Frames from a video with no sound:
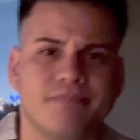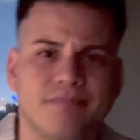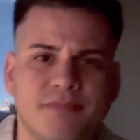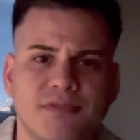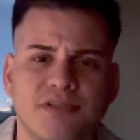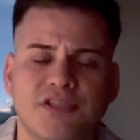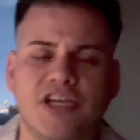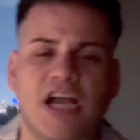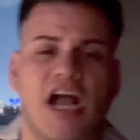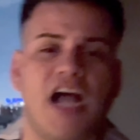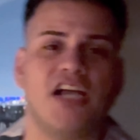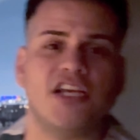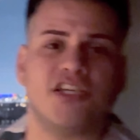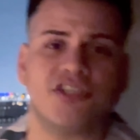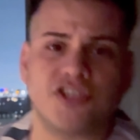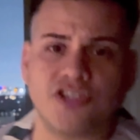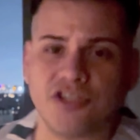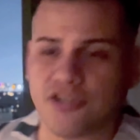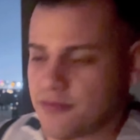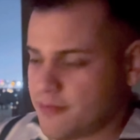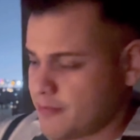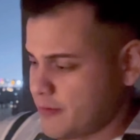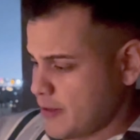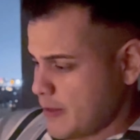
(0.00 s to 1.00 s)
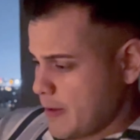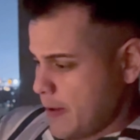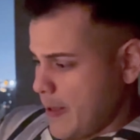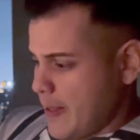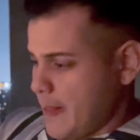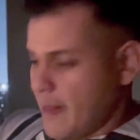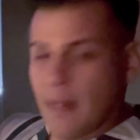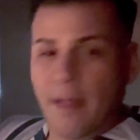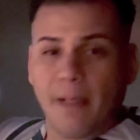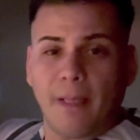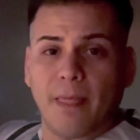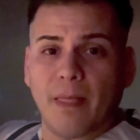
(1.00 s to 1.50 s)
Josh,
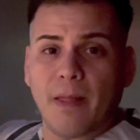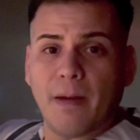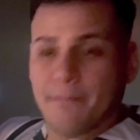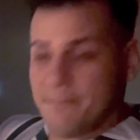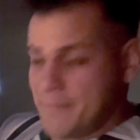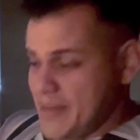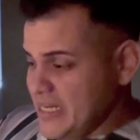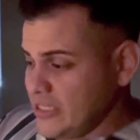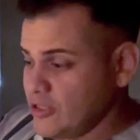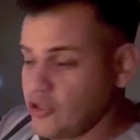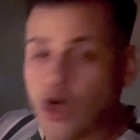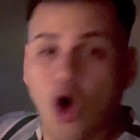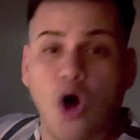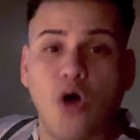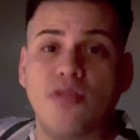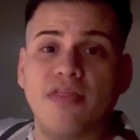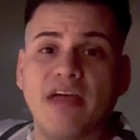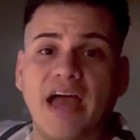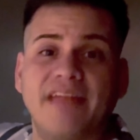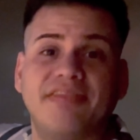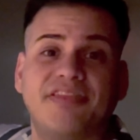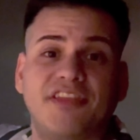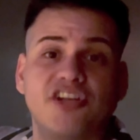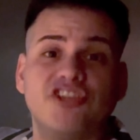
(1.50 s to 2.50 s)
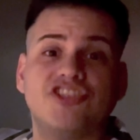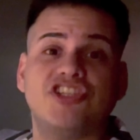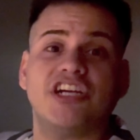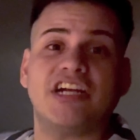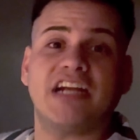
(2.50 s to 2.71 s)
below that there's a